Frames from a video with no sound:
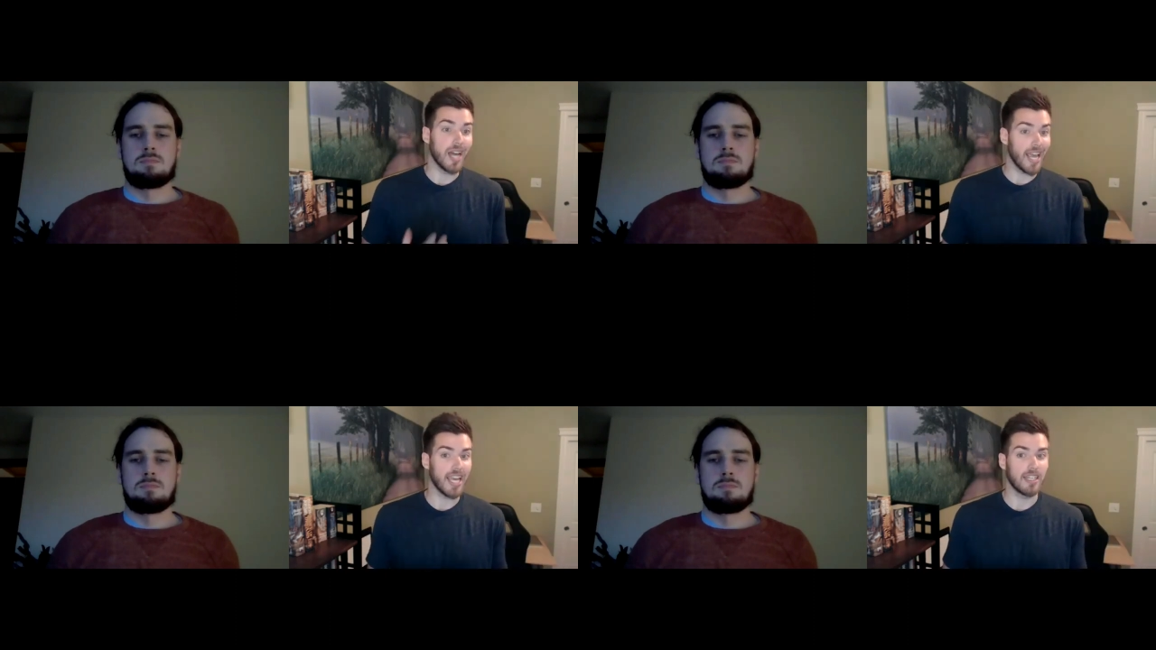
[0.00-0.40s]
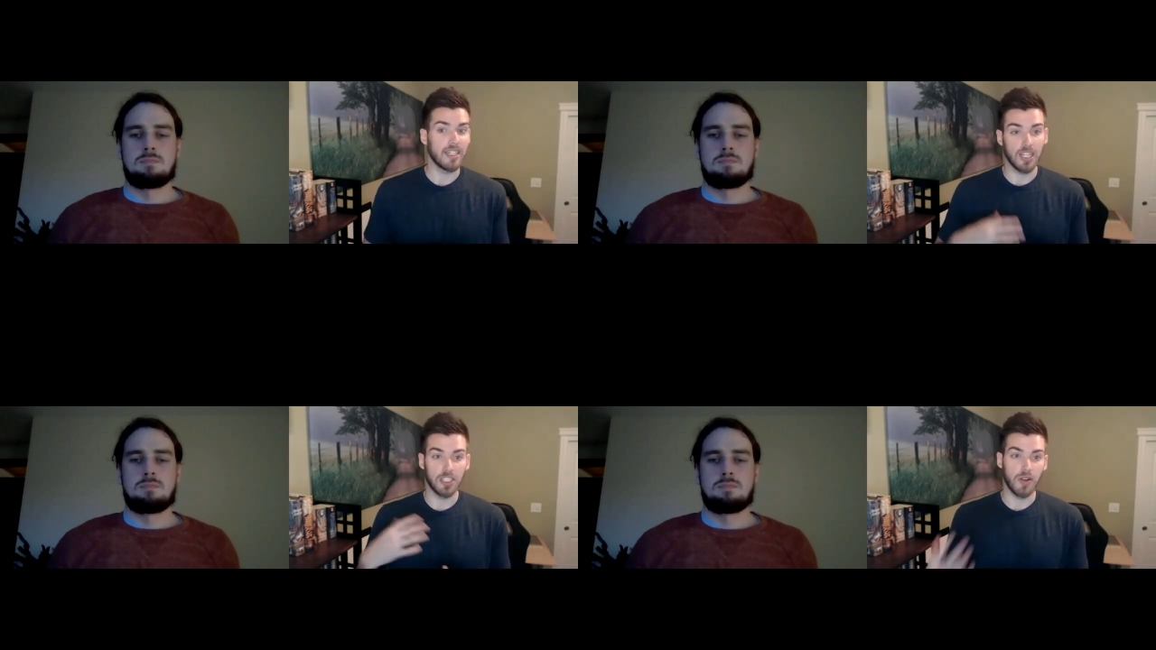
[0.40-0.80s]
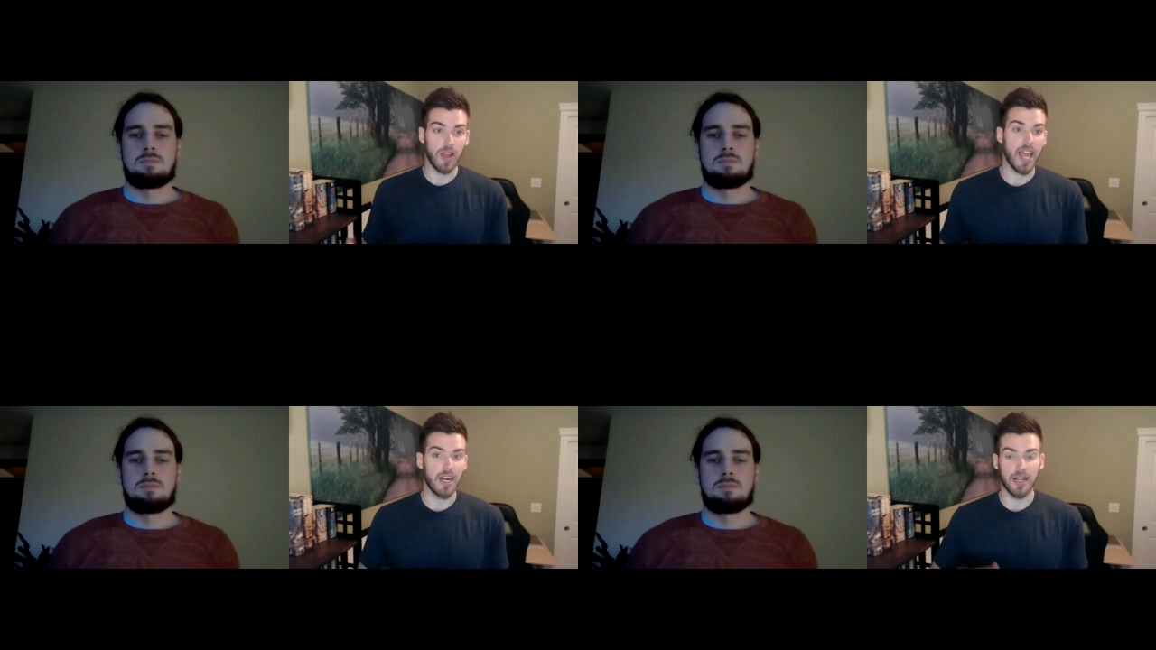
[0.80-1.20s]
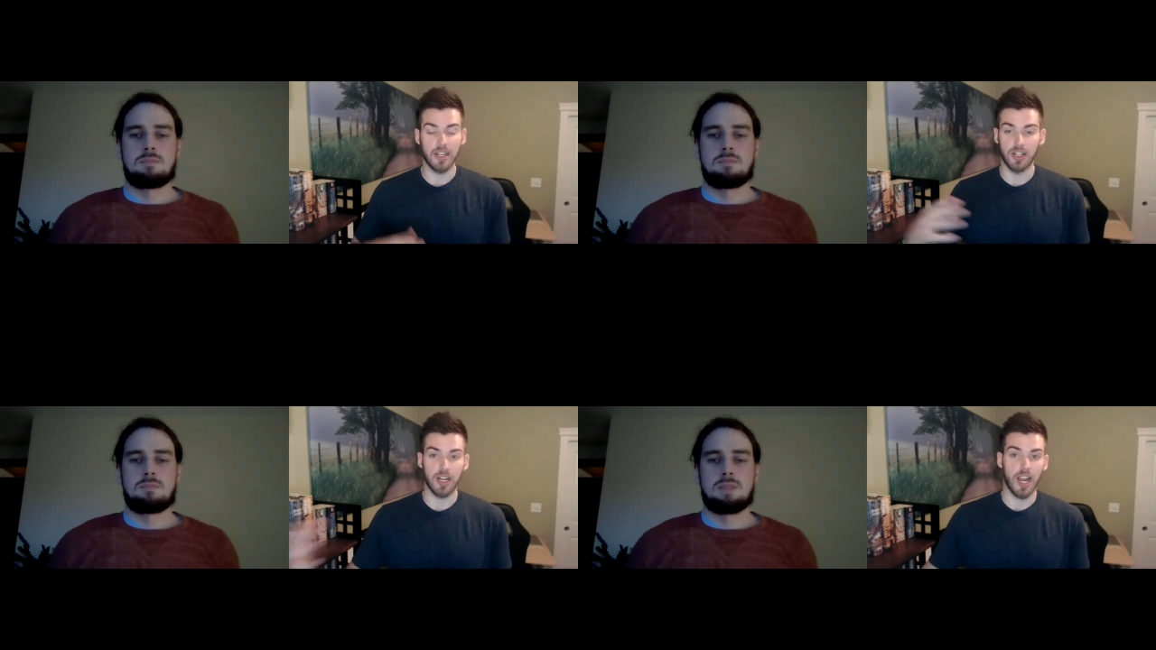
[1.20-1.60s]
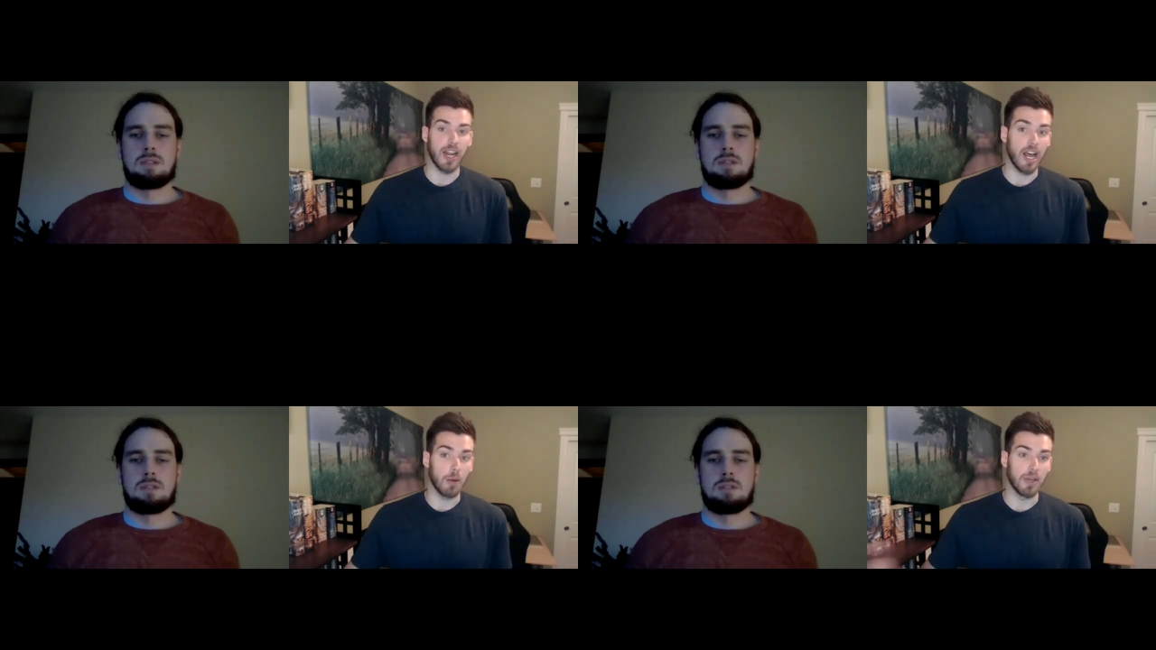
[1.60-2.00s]
Speaker 1: And as you edit it, you're kind of
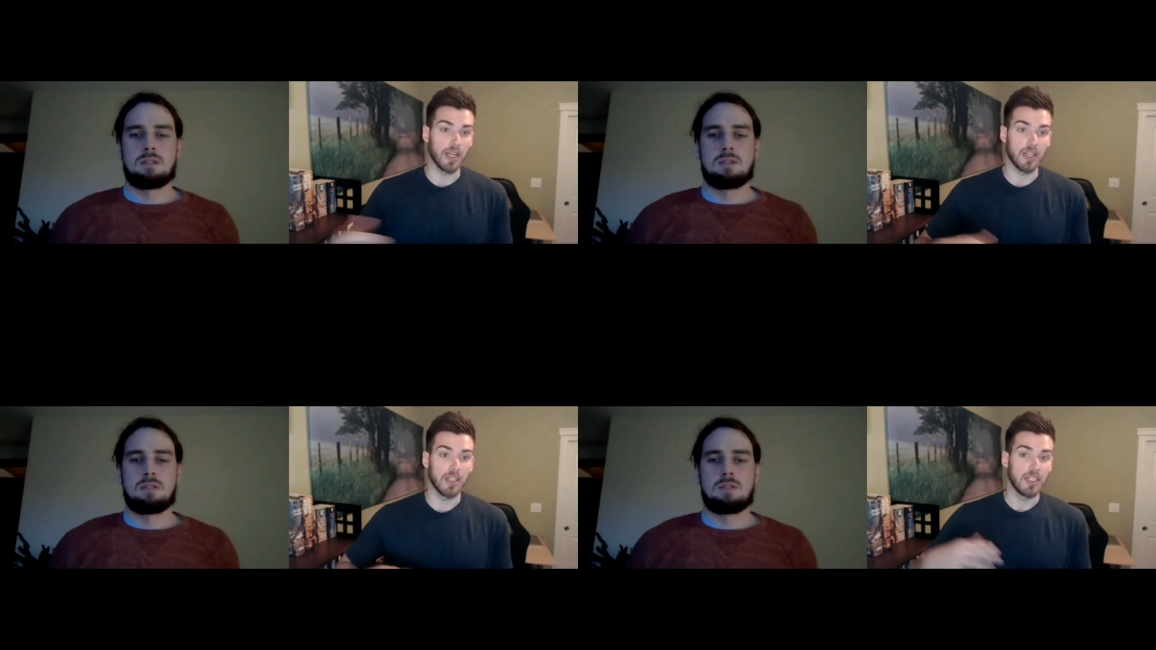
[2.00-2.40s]
helping